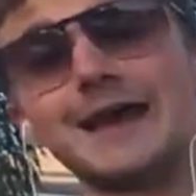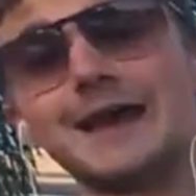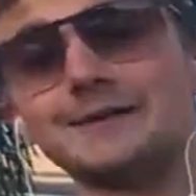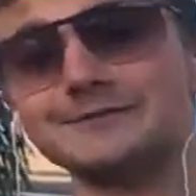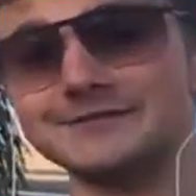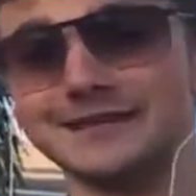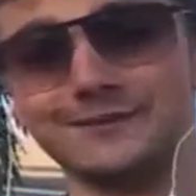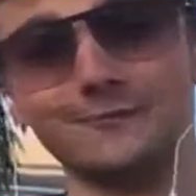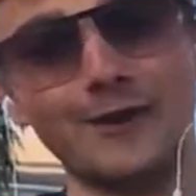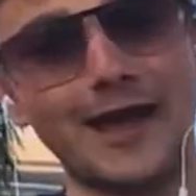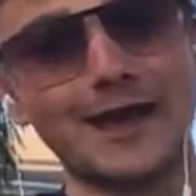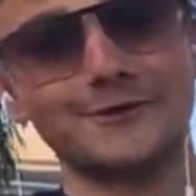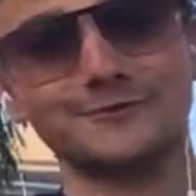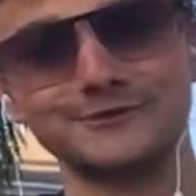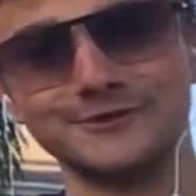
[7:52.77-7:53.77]
I was like,
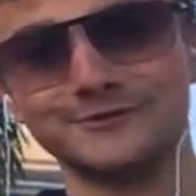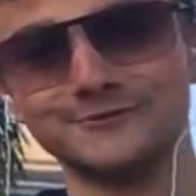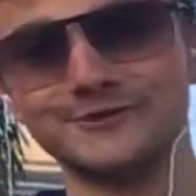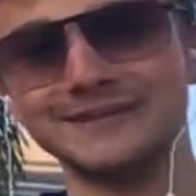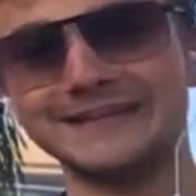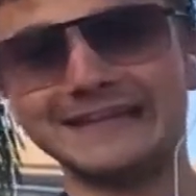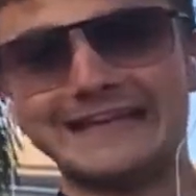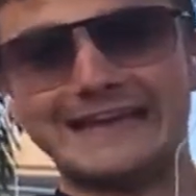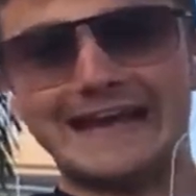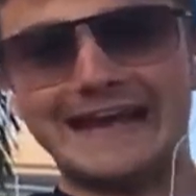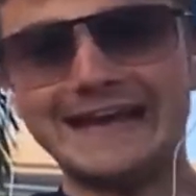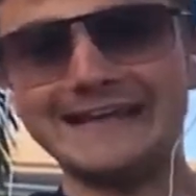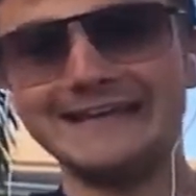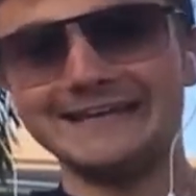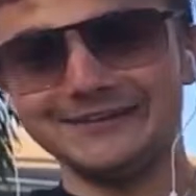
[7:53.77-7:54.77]
"Wow, you're really
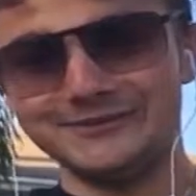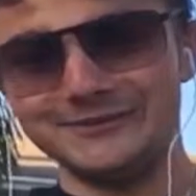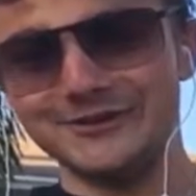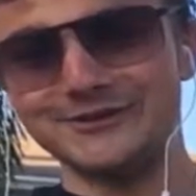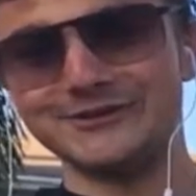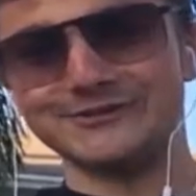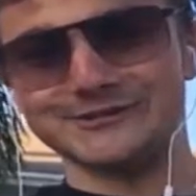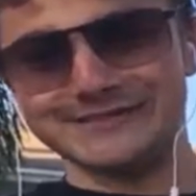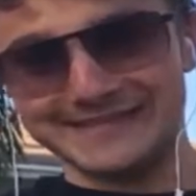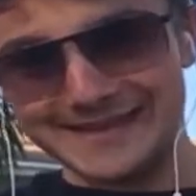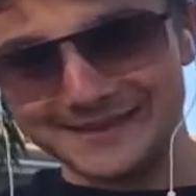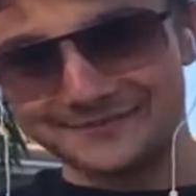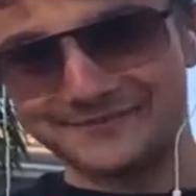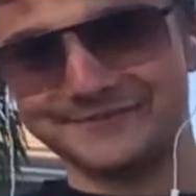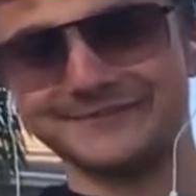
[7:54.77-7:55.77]
you know your
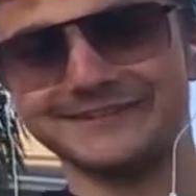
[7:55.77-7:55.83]
stuff."